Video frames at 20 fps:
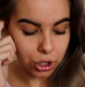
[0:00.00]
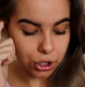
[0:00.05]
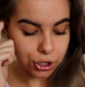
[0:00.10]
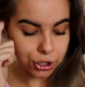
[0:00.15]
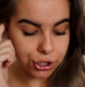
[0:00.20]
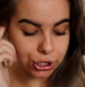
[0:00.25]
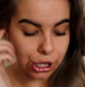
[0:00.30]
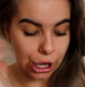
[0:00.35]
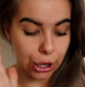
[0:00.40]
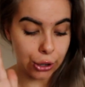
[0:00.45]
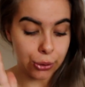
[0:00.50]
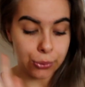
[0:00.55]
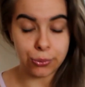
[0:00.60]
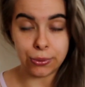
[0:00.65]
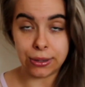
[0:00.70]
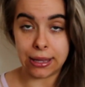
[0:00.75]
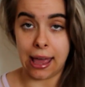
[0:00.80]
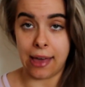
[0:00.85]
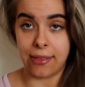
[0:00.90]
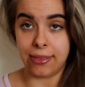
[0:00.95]
So
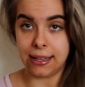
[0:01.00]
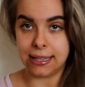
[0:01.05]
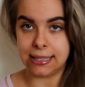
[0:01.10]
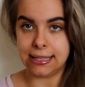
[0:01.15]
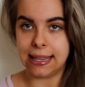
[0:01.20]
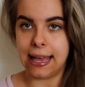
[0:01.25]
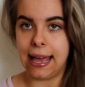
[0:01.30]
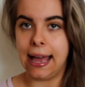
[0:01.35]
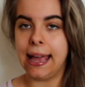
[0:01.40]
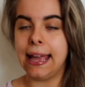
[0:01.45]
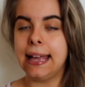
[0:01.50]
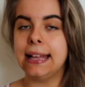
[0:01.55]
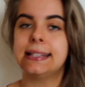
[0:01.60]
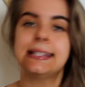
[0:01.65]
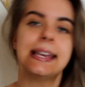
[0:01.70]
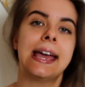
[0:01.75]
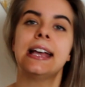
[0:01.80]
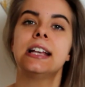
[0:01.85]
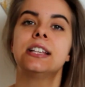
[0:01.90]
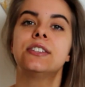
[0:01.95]
yeah, that's that. It
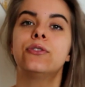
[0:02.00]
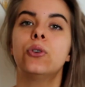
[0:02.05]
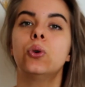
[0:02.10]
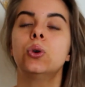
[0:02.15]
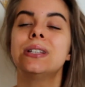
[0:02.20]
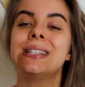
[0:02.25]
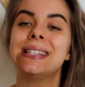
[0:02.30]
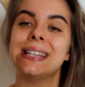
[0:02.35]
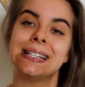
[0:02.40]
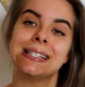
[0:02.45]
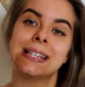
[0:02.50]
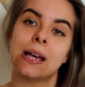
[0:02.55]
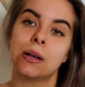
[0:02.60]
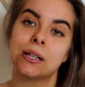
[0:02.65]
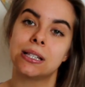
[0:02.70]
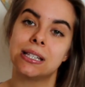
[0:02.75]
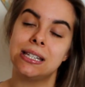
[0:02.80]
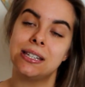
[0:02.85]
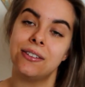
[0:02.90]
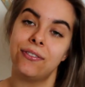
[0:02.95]
takes 4 to 6
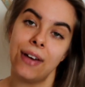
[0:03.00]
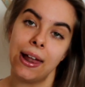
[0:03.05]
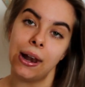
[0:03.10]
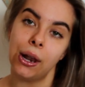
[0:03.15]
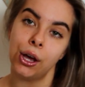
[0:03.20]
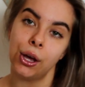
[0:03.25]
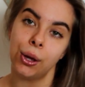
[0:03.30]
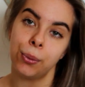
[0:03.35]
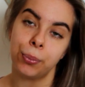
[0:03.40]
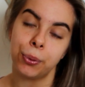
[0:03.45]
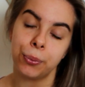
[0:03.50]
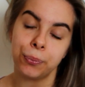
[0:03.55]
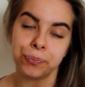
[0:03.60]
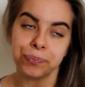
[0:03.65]
hours to develop,